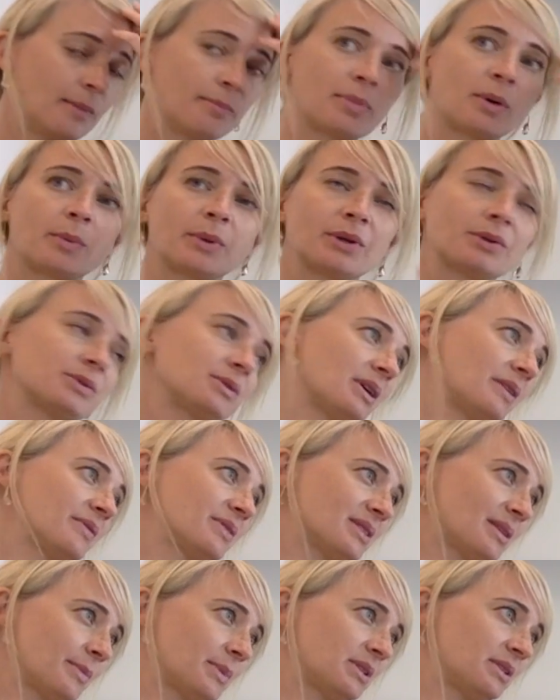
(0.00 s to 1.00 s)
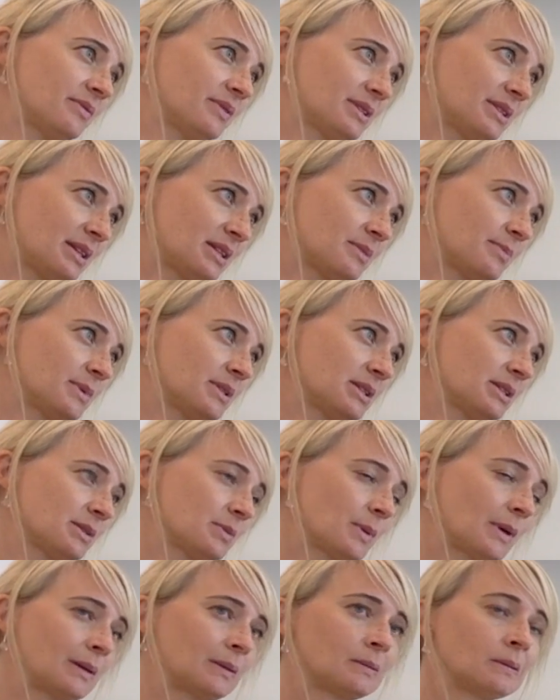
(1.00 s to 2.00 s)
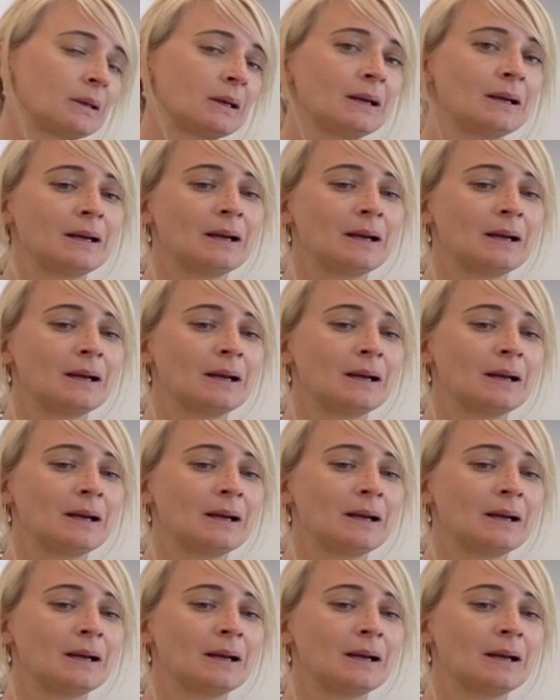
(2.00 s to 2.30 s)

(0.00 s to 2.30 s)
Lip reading: But we also have summative assessment as well,